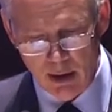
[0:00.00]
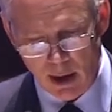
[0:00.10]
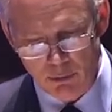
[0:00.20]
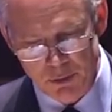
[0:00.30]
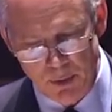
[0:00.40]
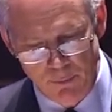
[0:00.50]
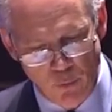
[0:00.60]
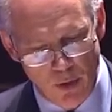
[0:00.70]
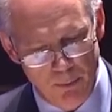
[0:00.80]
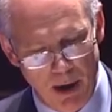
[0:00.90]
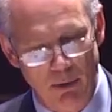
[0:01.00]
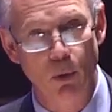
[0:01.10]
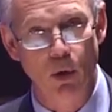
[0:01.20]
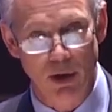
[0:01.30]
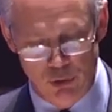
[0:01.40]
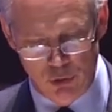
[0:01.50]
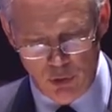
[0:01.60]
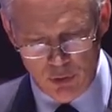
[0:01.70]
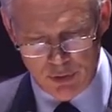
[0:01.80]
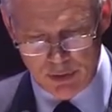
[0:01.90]
Congressman Fortenberry will
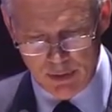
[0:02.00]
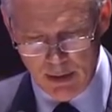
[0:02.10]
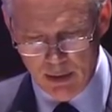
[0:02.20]
introduce